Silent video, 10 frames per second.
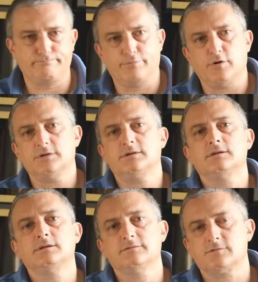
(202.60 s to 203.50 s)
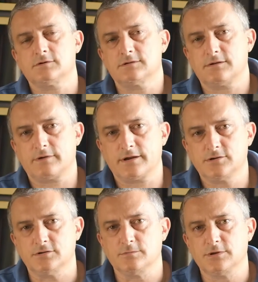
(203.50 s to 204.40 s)
pointing in the wrong
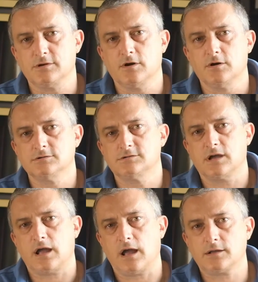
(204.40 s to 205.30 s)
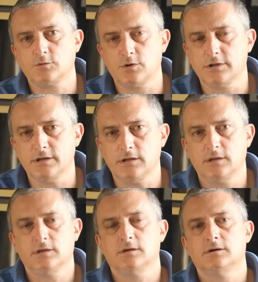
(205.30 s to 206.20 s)
direction, because actually
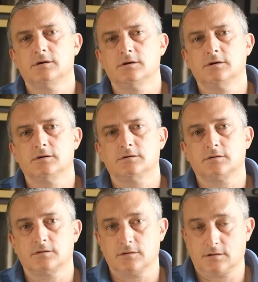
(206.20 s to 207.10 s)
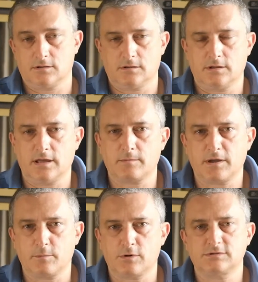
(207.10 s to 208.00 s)
gang
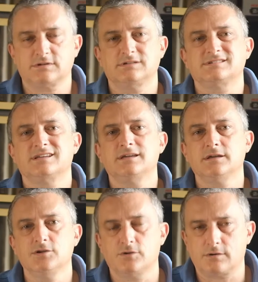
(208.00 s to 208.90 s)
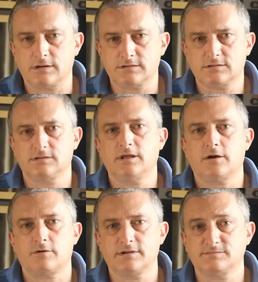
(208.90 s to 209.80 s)
members is ignorance.
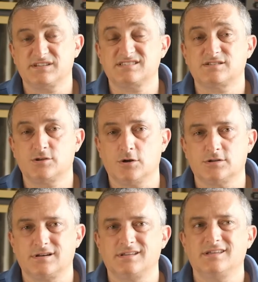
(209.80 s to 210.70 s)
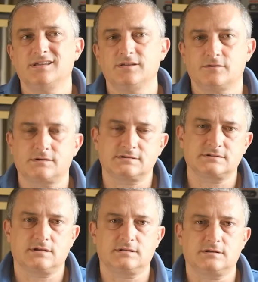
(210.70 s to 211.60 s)
Terrorism is totally
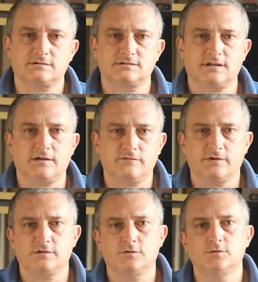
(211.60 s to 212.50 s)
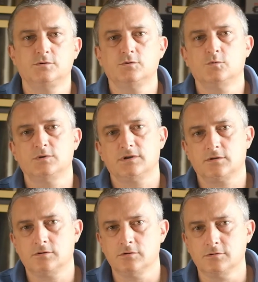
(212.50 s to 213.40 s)
ignorance. There's nothing to do with the
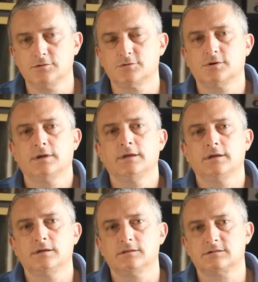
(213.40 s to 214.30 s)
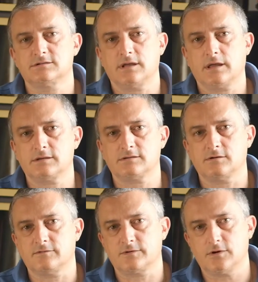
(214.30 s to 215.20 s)
culture in the sense
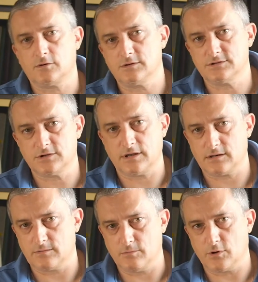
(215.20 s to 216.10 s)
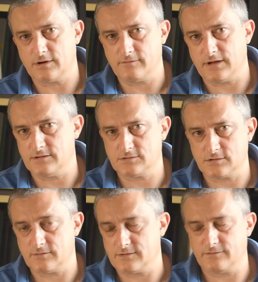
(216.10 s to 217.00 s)
of knowledge and moral values
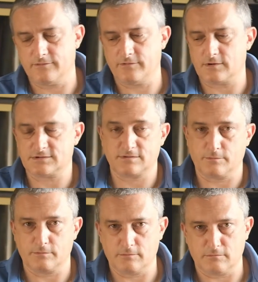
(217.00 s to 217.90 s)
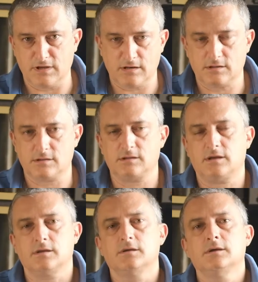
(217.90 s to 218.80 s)
of the first meaning that
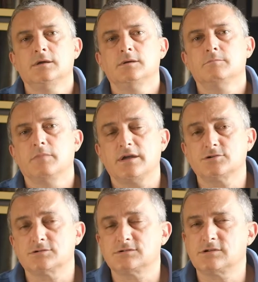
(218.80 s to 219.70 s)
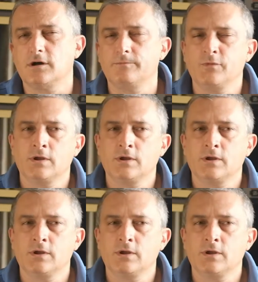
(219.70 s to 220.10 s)
I mentioned. So